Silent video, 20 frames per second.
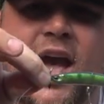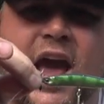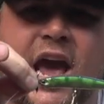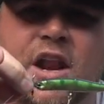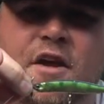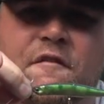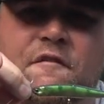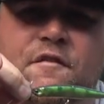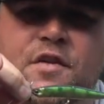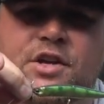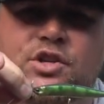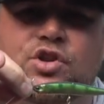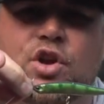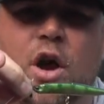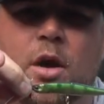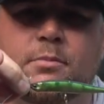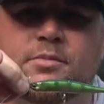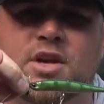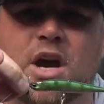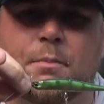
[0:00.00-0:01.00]
and a fish
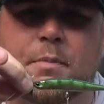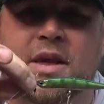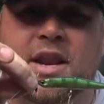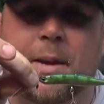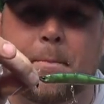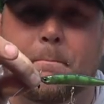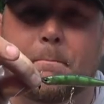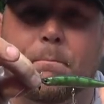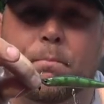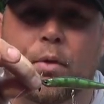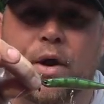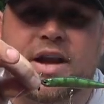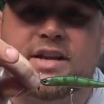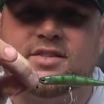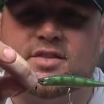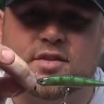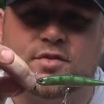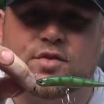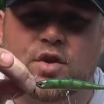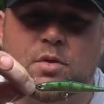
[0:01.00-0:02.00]
comes up and it
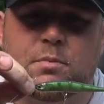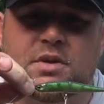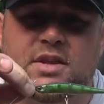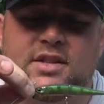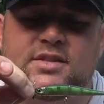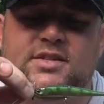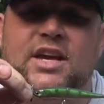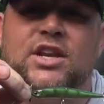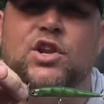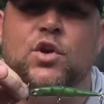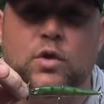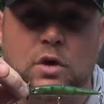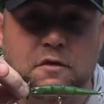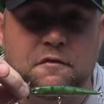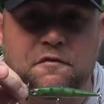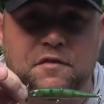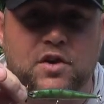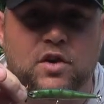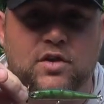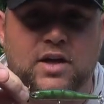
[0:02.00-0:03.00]
breaks the turbulence, and you
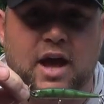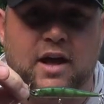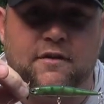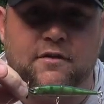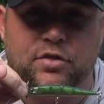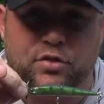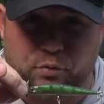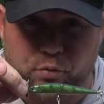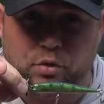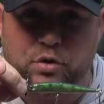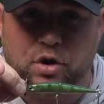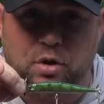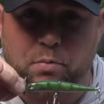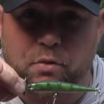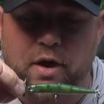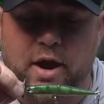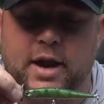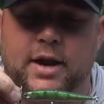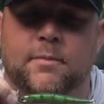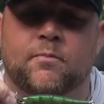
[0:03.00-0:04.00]
can feel that through your
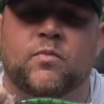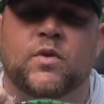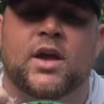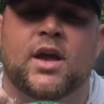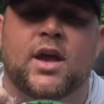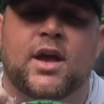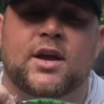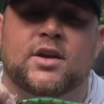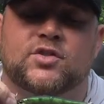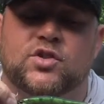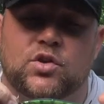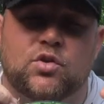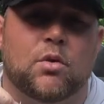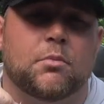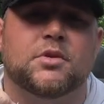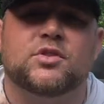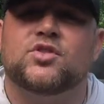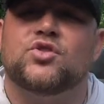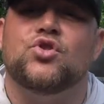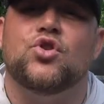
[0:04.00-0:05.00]
braid. So you
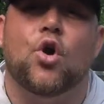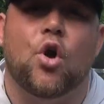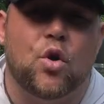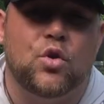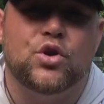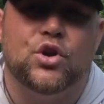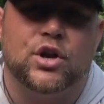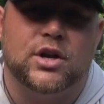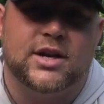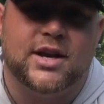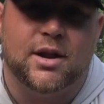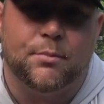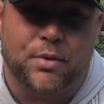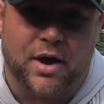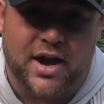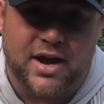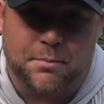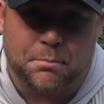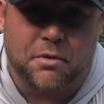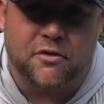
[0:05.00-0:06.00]
almost know you're gonna get a
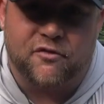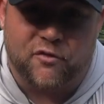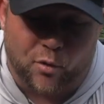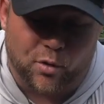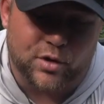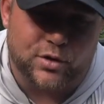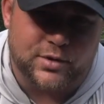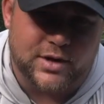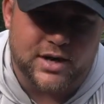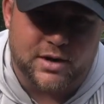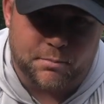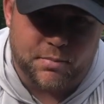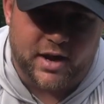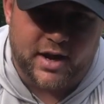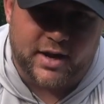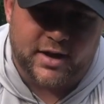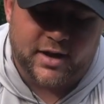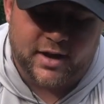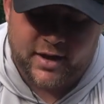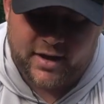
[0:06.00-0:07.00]
bite before you get a
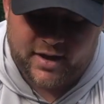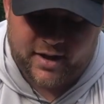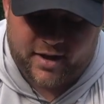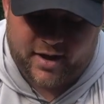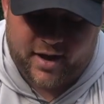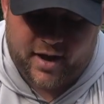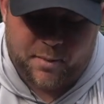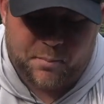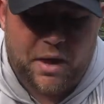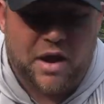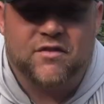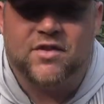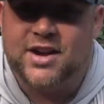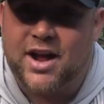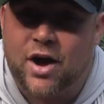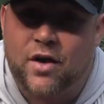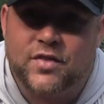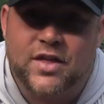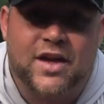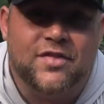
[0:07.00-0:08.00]
bite. Every
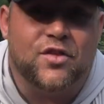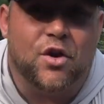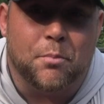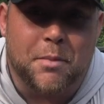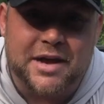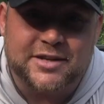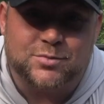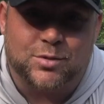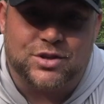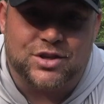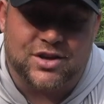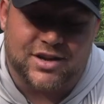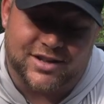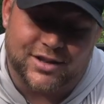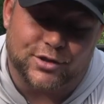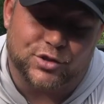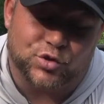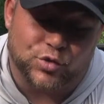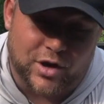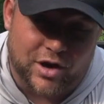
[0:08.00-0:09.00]
now and then they'll mess with you and
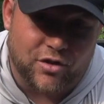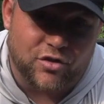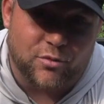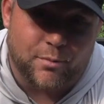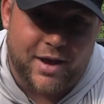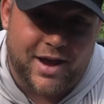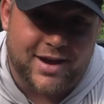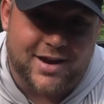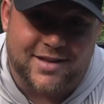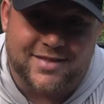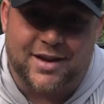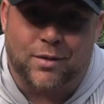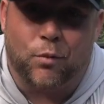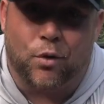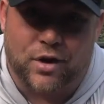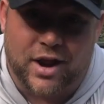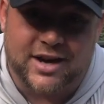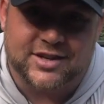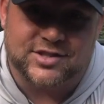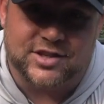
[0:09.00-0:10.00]
they'll trail the bait and they
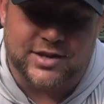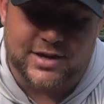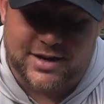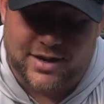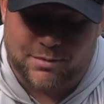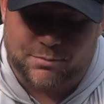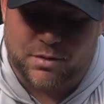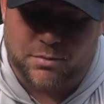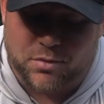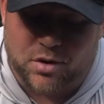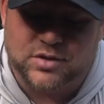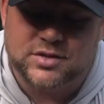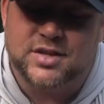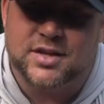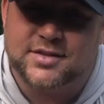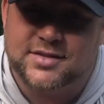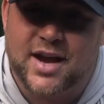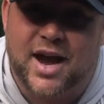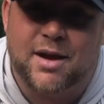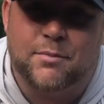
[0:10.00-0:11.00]
won't actually eat it. But most
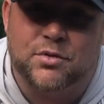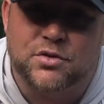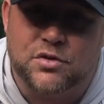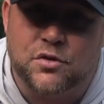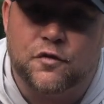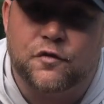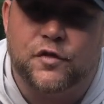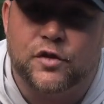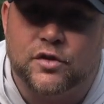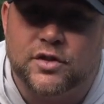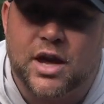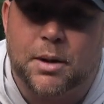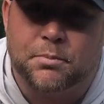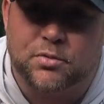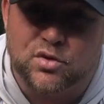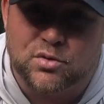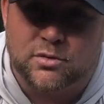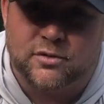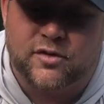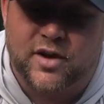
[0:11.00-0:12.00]
of the time when you feel that
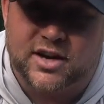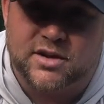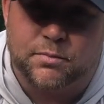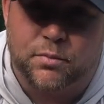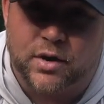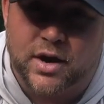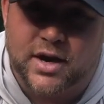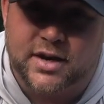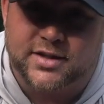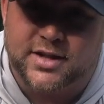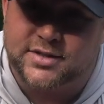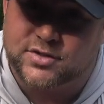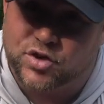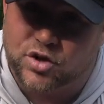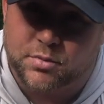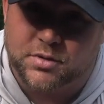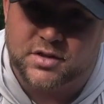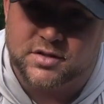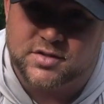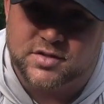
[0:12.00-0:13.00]
plume effect break and that
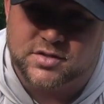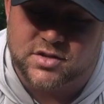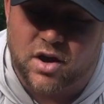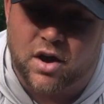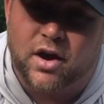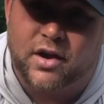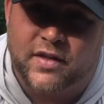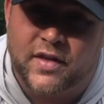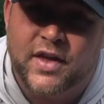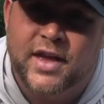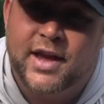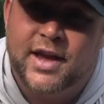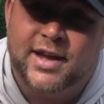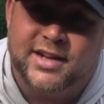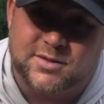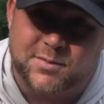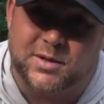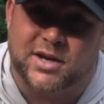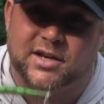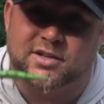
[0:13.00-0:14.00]
turbulence is gone,
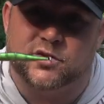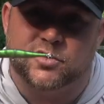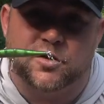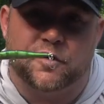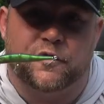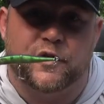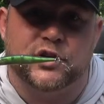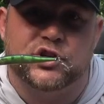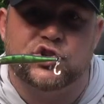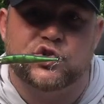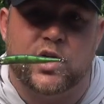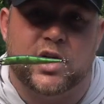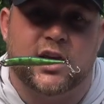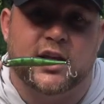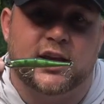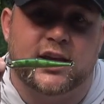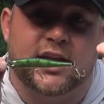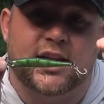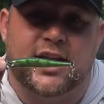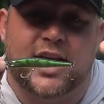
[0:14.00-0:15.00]
it's because there's a fish
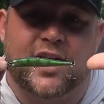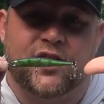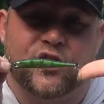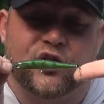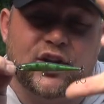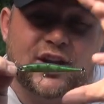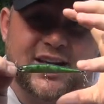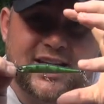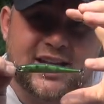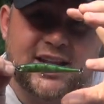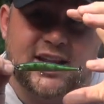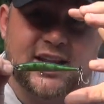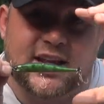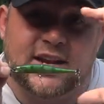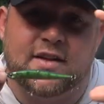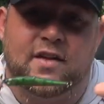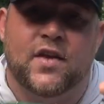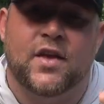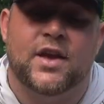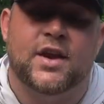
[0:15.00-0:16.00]
trailing it and they're gonna eat
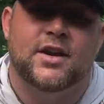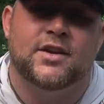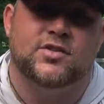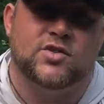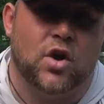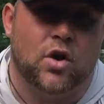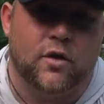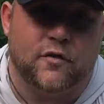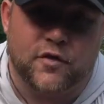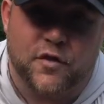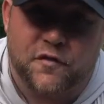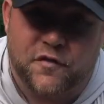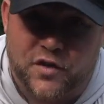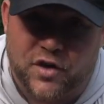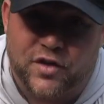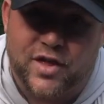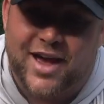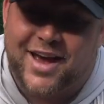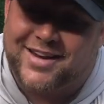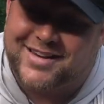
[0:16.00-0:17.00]
it. So if you
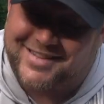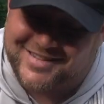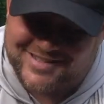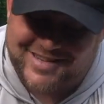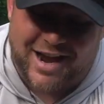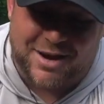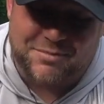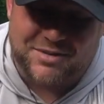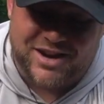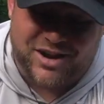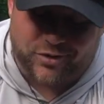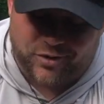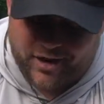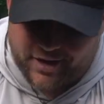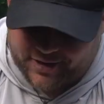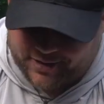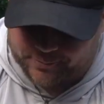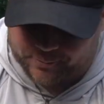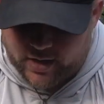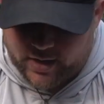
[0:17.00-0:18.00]
feel that, it's time to get
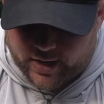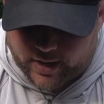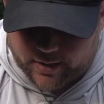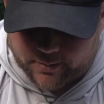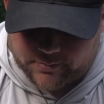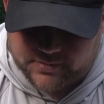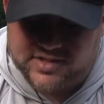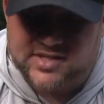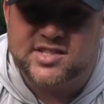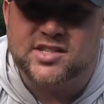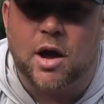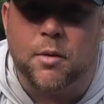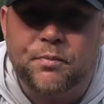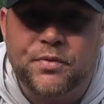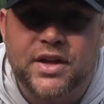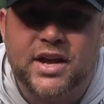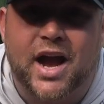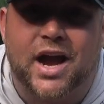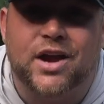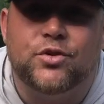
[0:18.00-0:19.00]
ready.
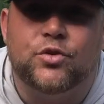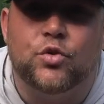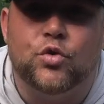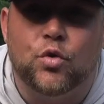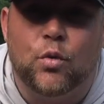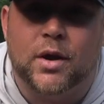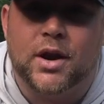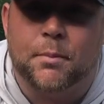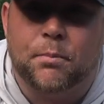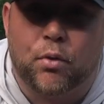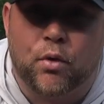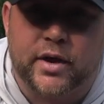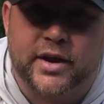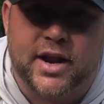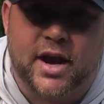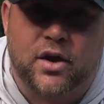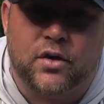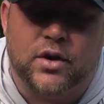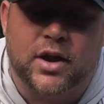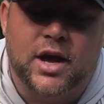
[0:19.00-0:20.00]
Something I do wanna
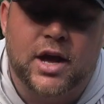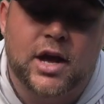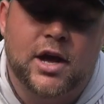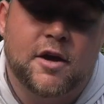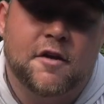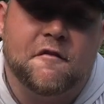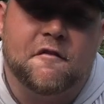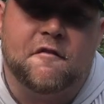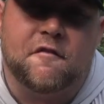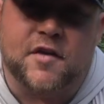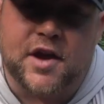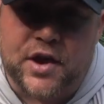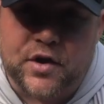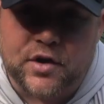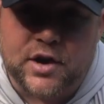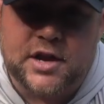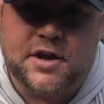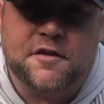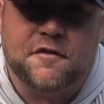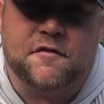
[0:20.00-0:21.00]
point out
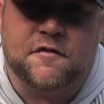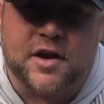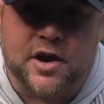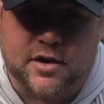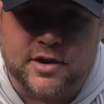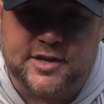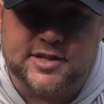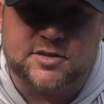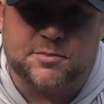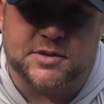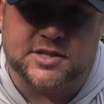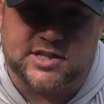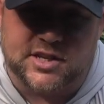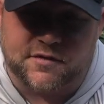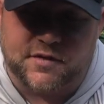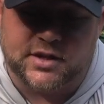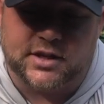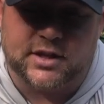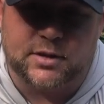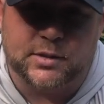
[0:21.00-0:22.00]
very, very
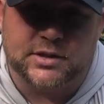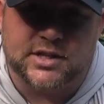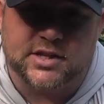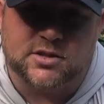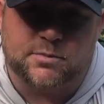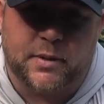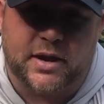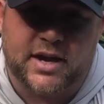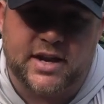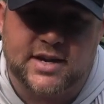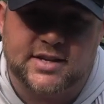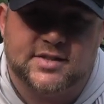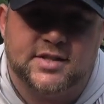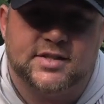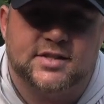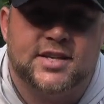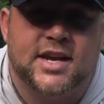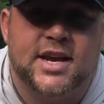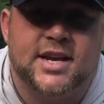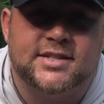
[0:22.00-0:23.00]
specifically with this bait is
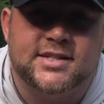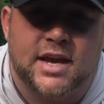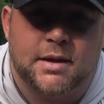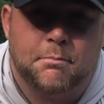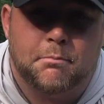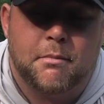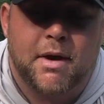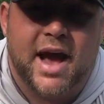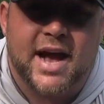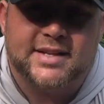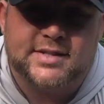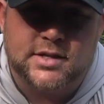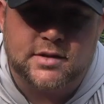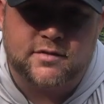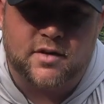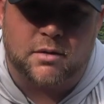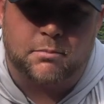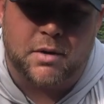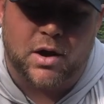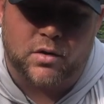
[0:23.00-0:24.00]
it takes a
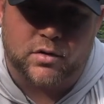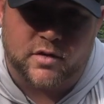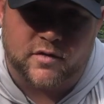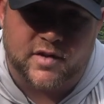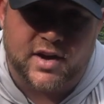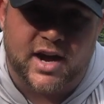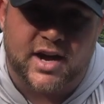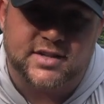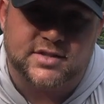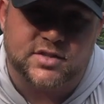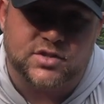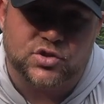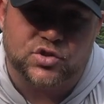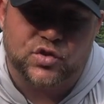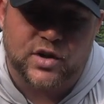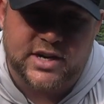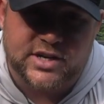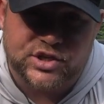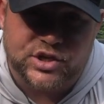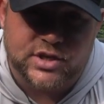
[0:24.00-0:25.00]
massive amount of
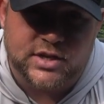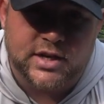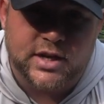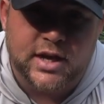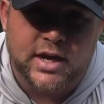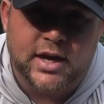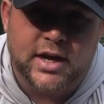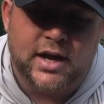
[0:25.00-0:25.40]
concentration